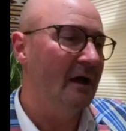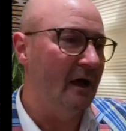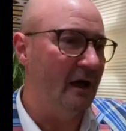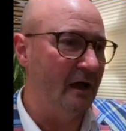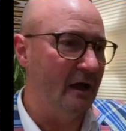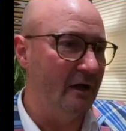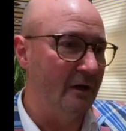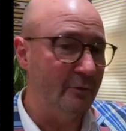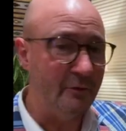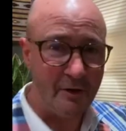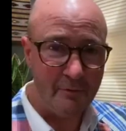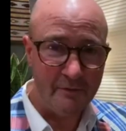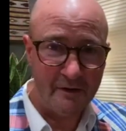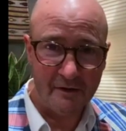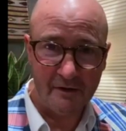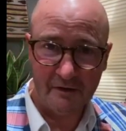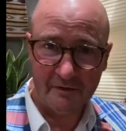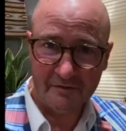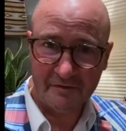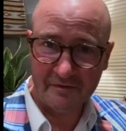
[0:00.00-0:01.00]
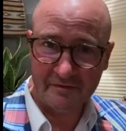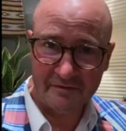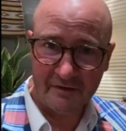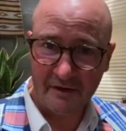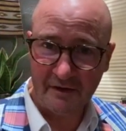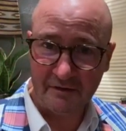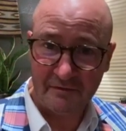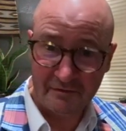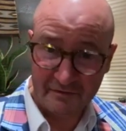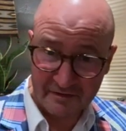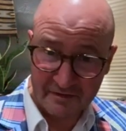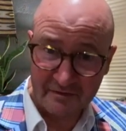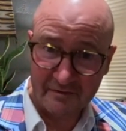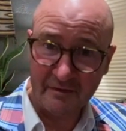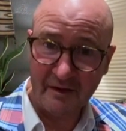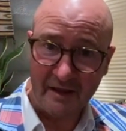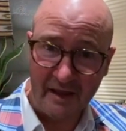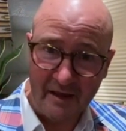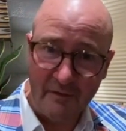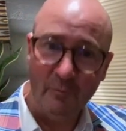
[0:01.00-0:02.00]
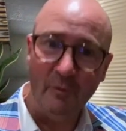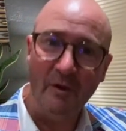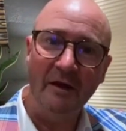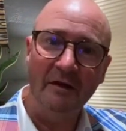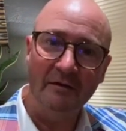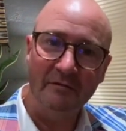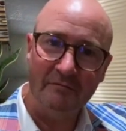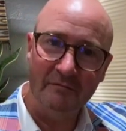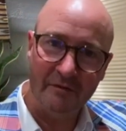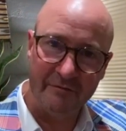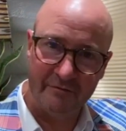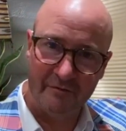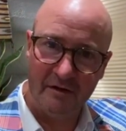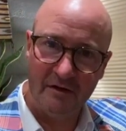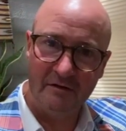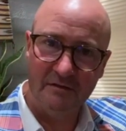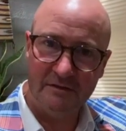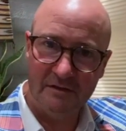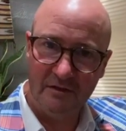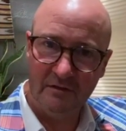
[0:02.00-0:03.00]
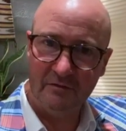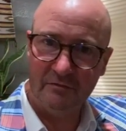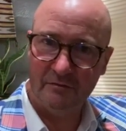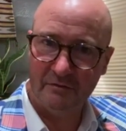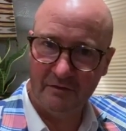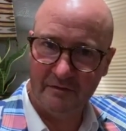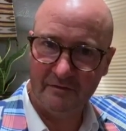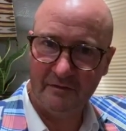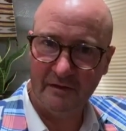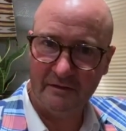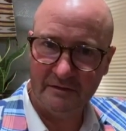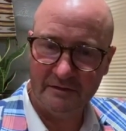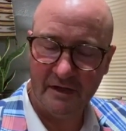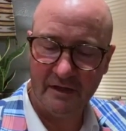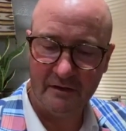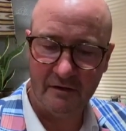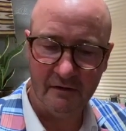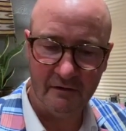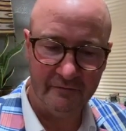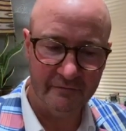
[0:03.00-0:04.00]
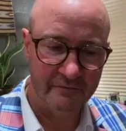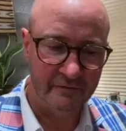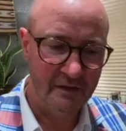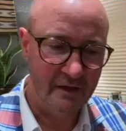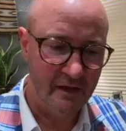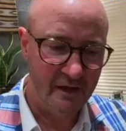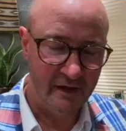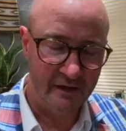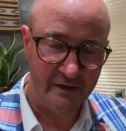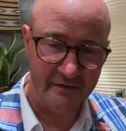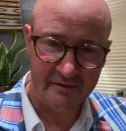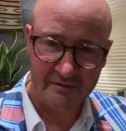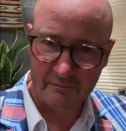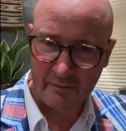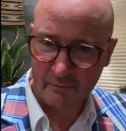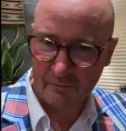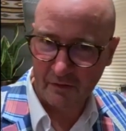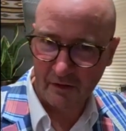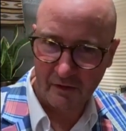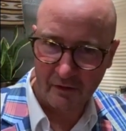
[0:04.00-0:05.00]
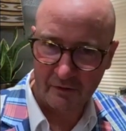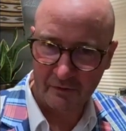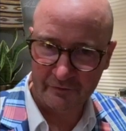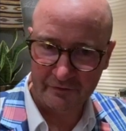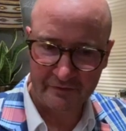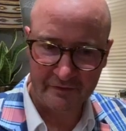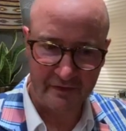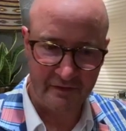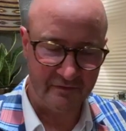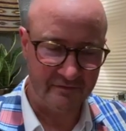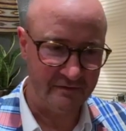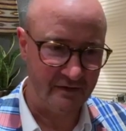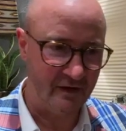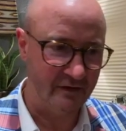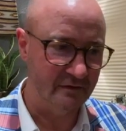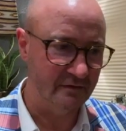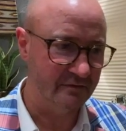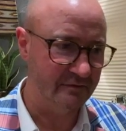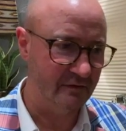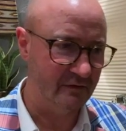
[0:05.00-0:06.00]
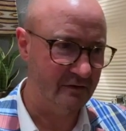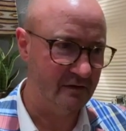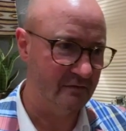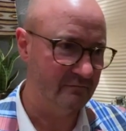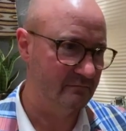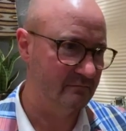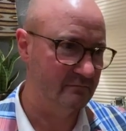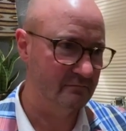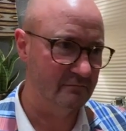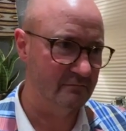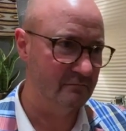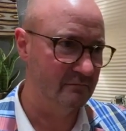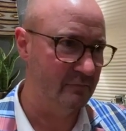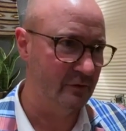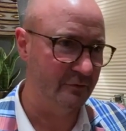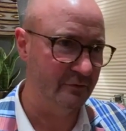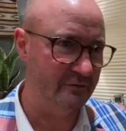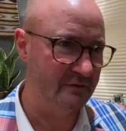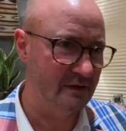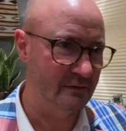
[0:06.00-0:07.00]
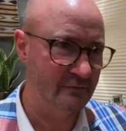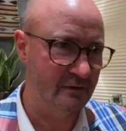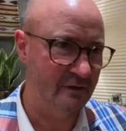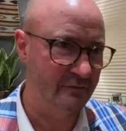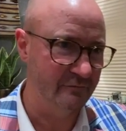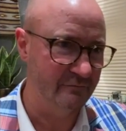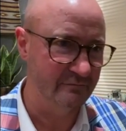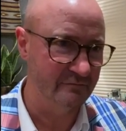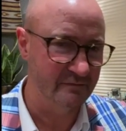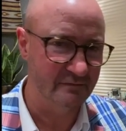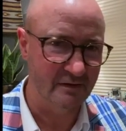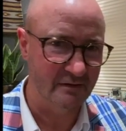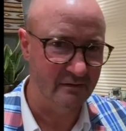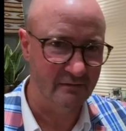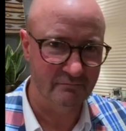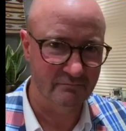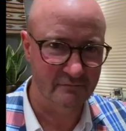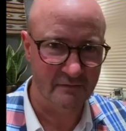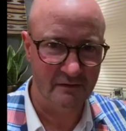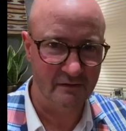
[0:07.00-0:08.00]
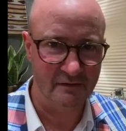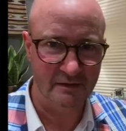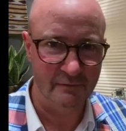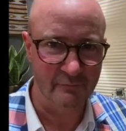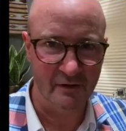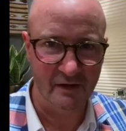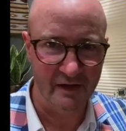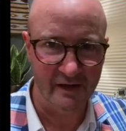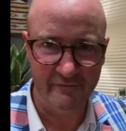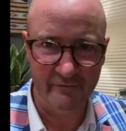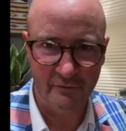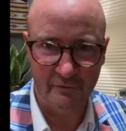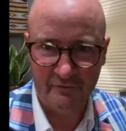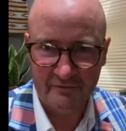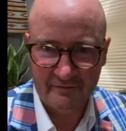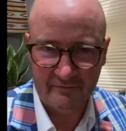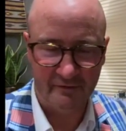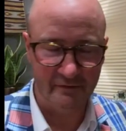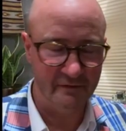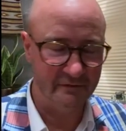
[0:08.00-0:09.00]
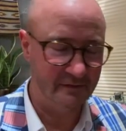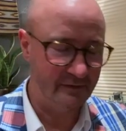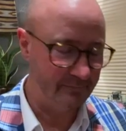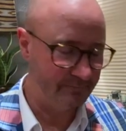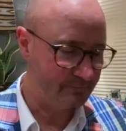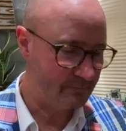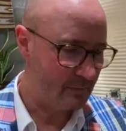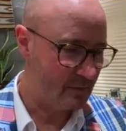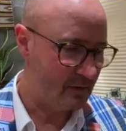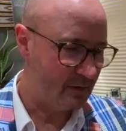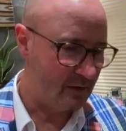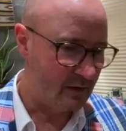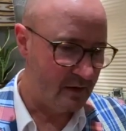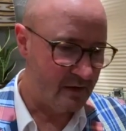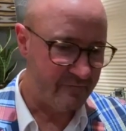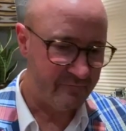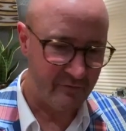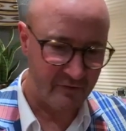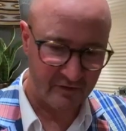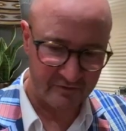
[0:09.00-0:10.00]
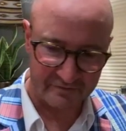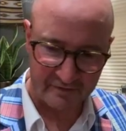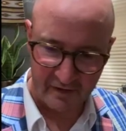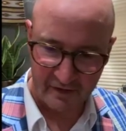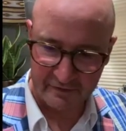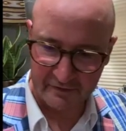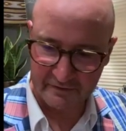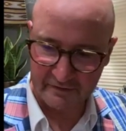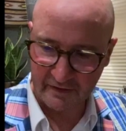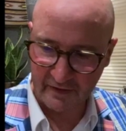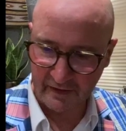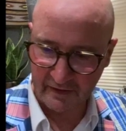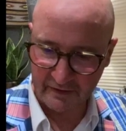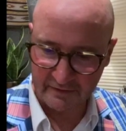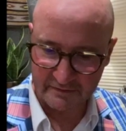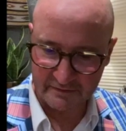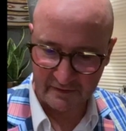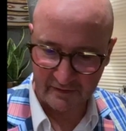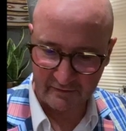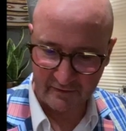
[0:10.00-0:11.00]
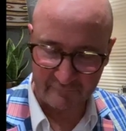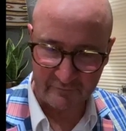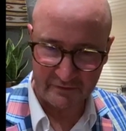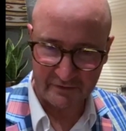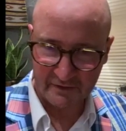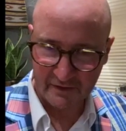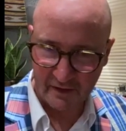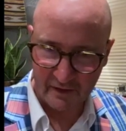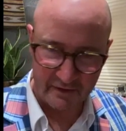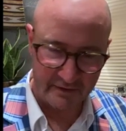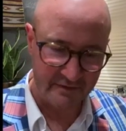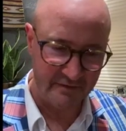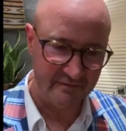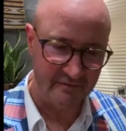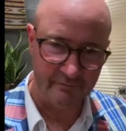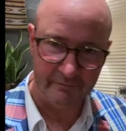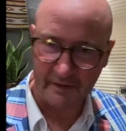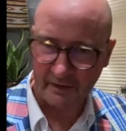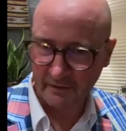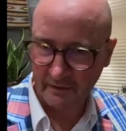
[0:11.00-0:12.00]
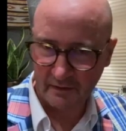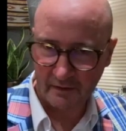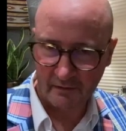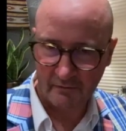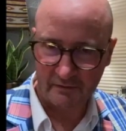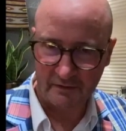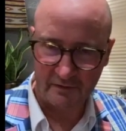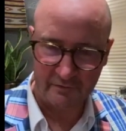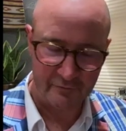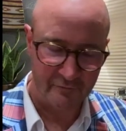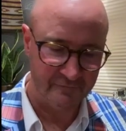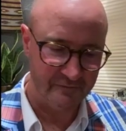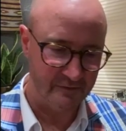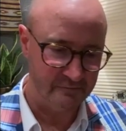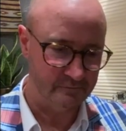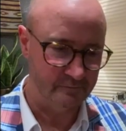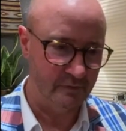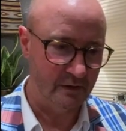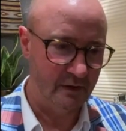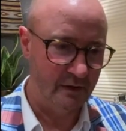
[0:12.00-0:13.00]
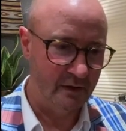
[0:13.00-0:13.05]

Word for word: Uh, I went, oh my god, it's exciting because it's just again when Australian gins were just starting to take off, and I just had my blog. I was just getting started, so I got bottled number hundred, no, number eleven or something like that. Very excited, and uh, I've met the guys and been there, and that's all fun